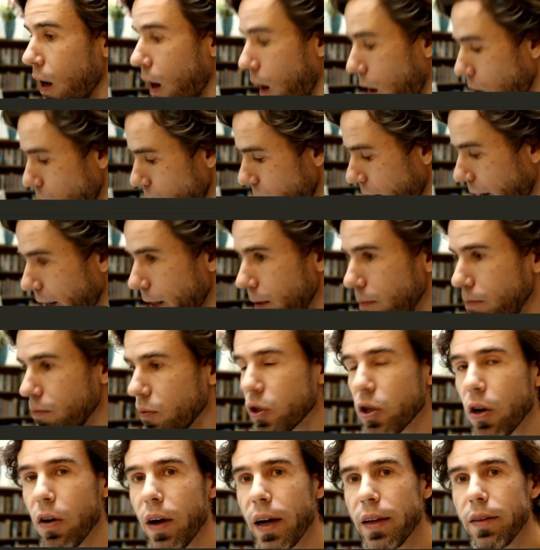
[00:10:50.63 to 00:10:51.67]
Okay,
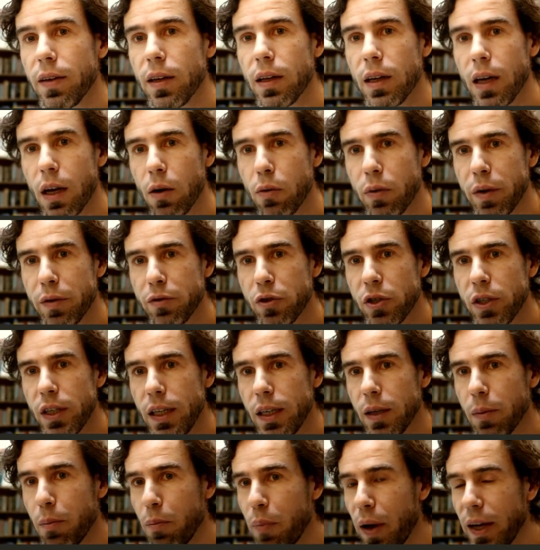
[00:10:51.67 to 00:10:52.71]
so I think now we've
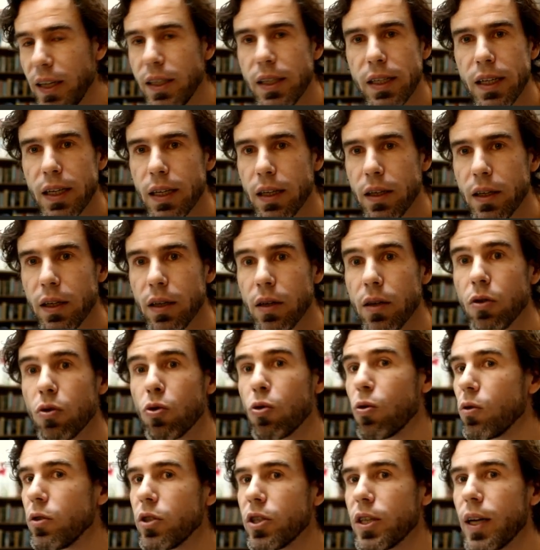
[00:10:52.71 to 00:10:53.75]
seen the basic
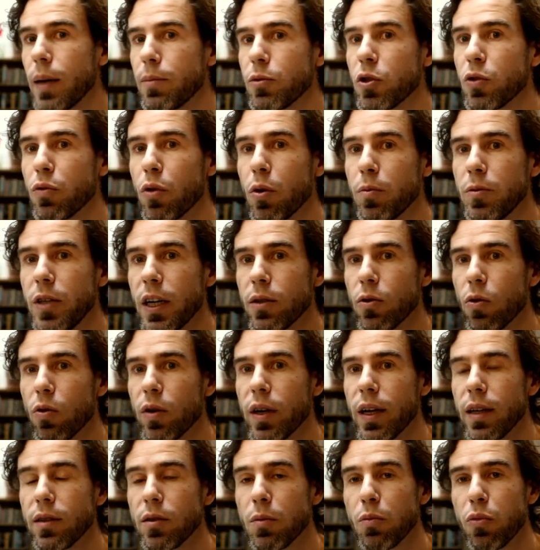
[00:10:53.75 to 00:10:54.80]
concepts of
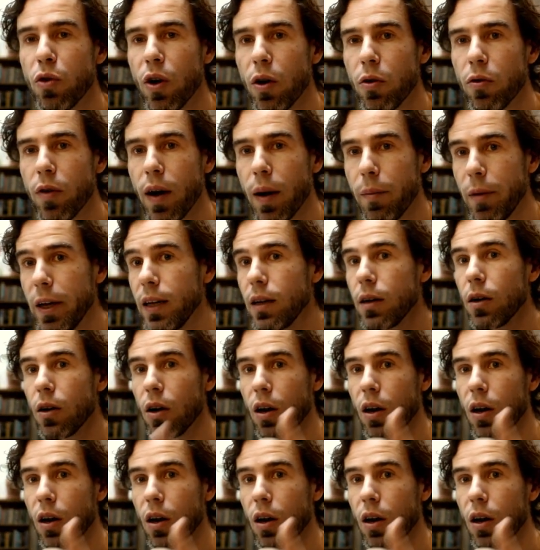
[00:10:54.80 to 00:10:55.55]
object-oriented programming.